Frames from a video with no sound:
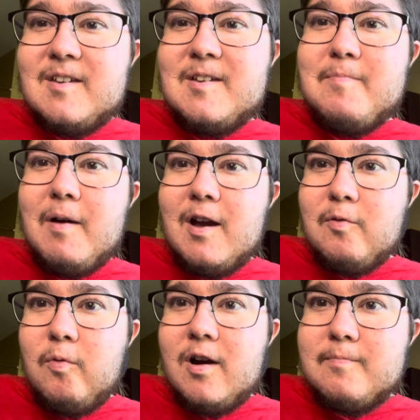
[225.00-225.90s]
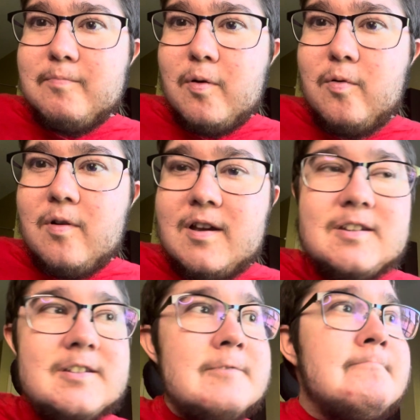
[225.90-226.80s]
by 1
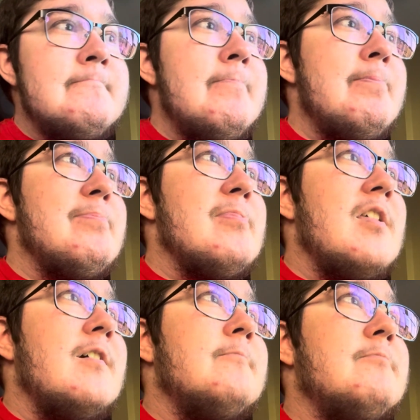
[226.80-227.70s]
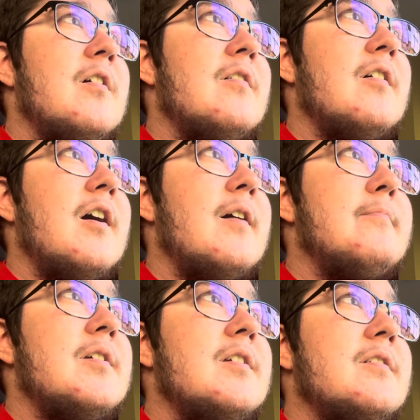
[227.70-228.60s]
point. Well, I
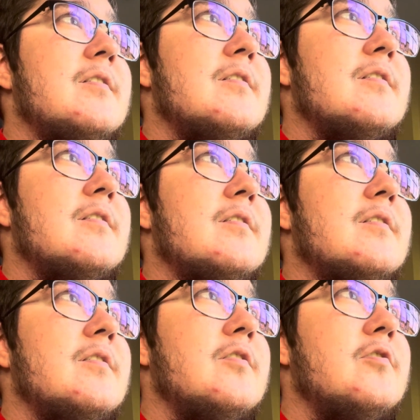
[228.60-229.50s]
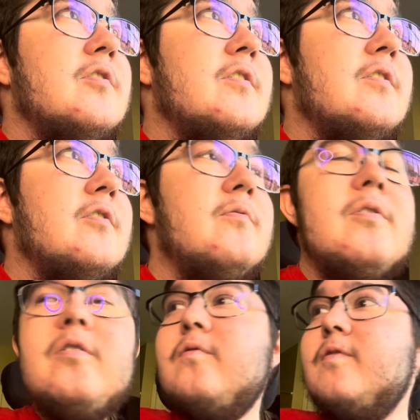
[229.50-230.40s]
mean, you
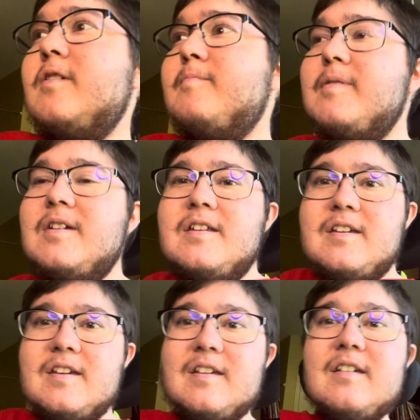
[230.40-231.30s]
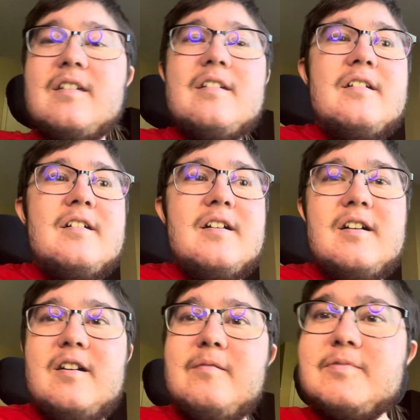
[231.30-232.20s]
were only beating
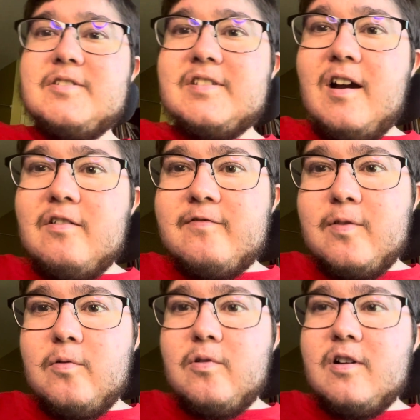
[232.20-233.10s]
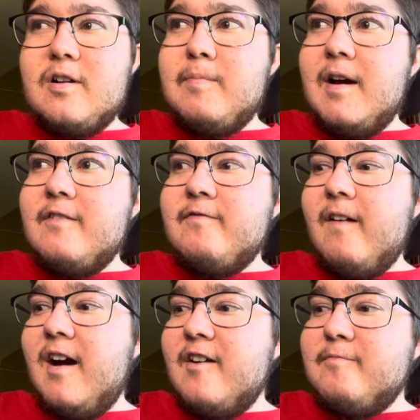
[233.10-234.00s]
South Florida by
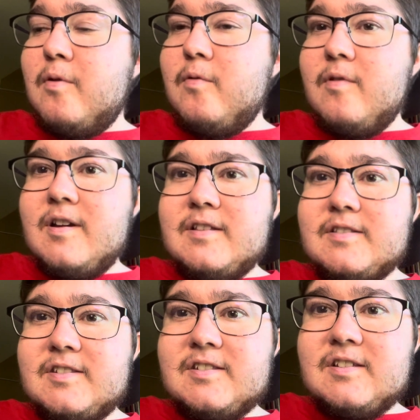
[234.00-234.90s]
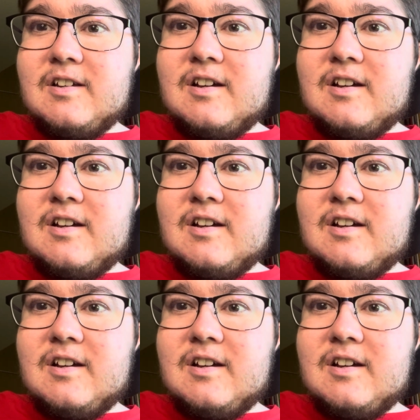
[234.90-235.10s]
5 points